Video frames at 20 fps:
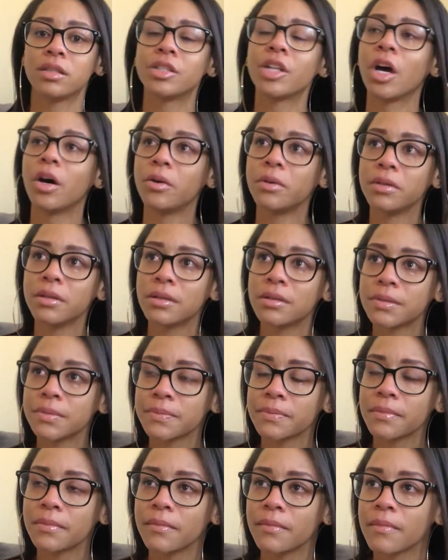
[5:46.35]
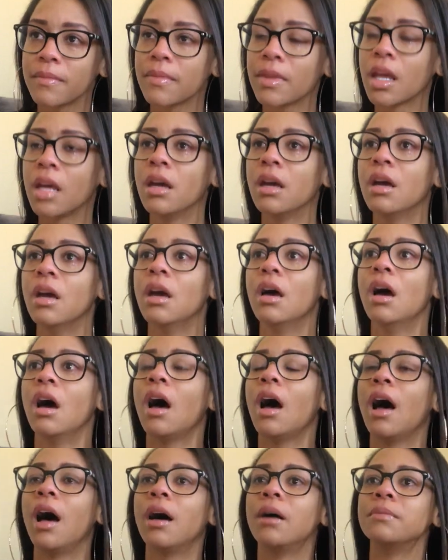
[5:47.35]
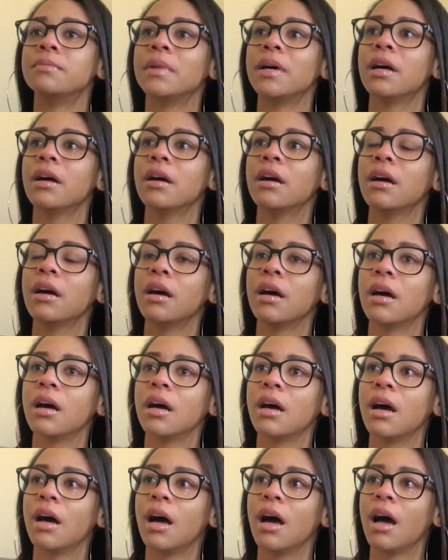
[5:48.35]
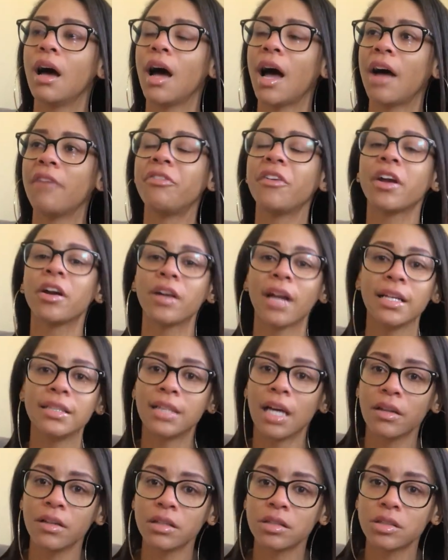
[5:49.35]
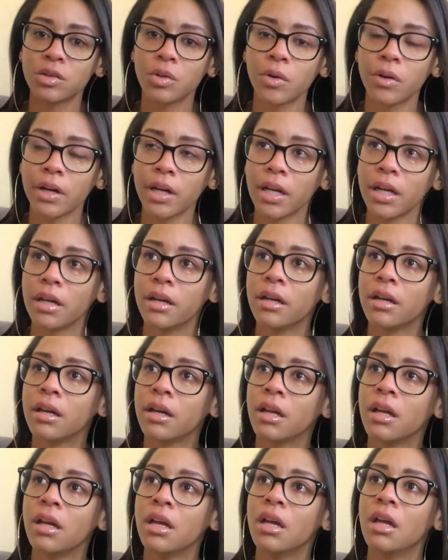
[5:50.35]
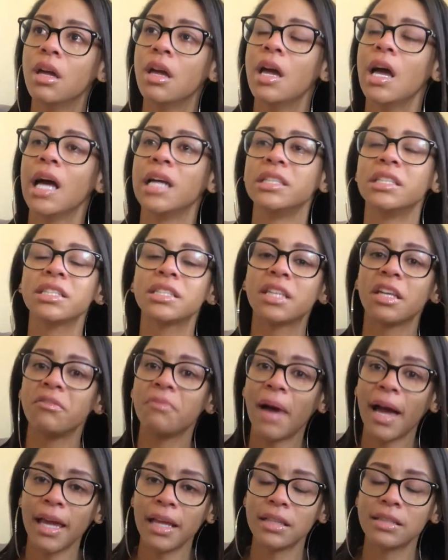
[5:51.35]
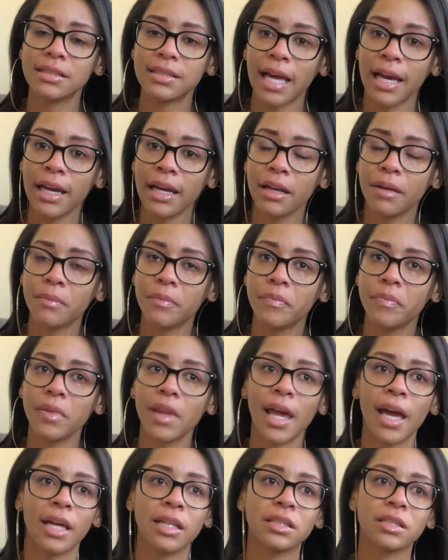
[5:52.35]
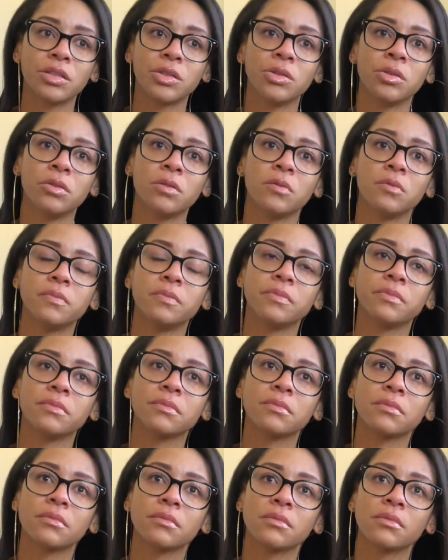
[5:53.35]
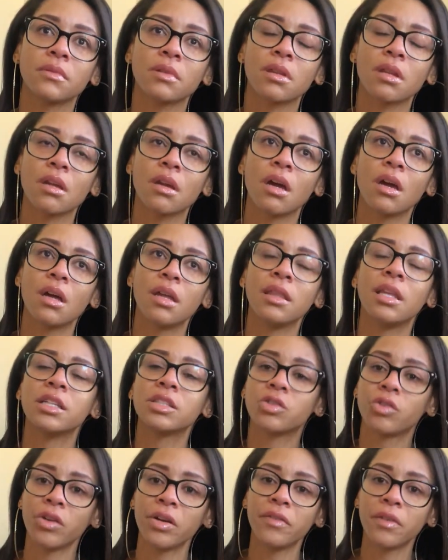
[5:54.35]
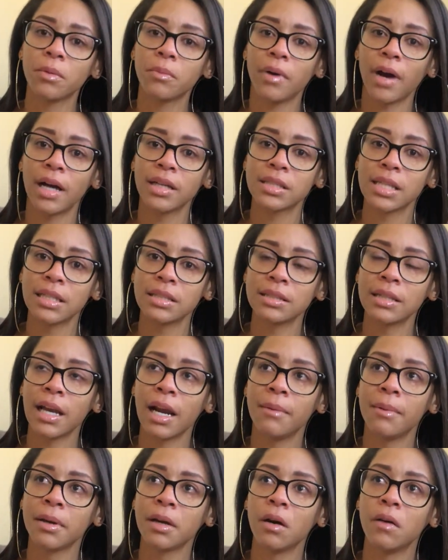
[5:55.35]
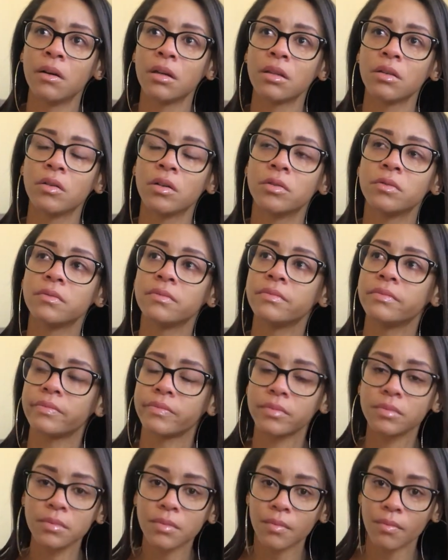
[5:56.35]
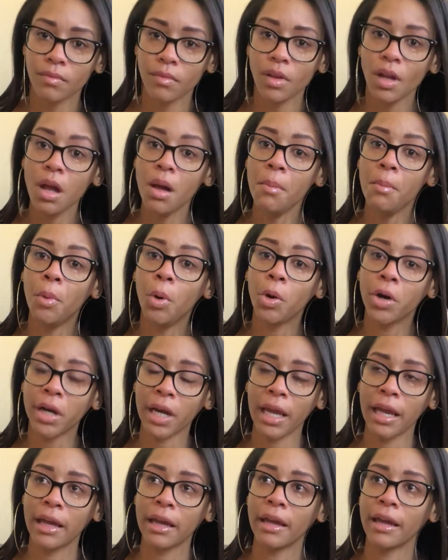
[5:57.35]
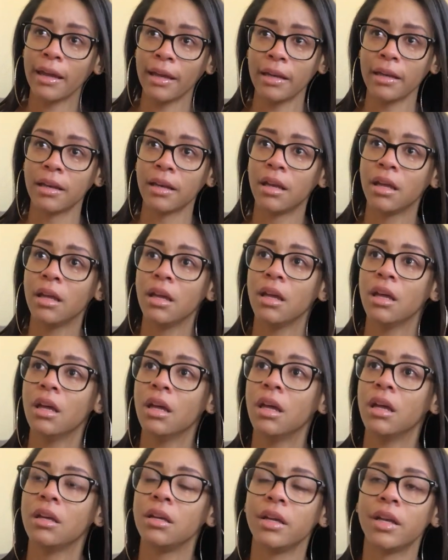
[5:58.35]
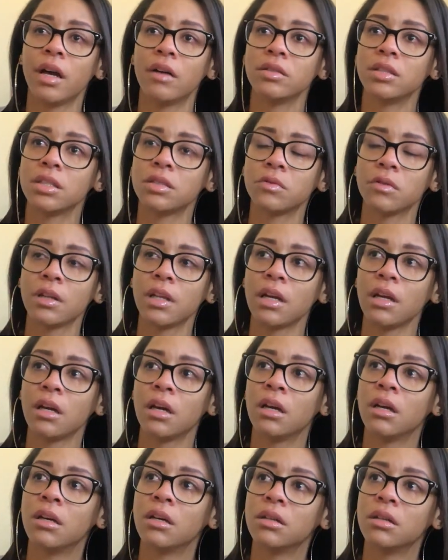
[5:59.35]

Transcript: So, I figured I'd tell this story and just give my insight as to this grieving process that I've been going through, mourning, and, you know, just really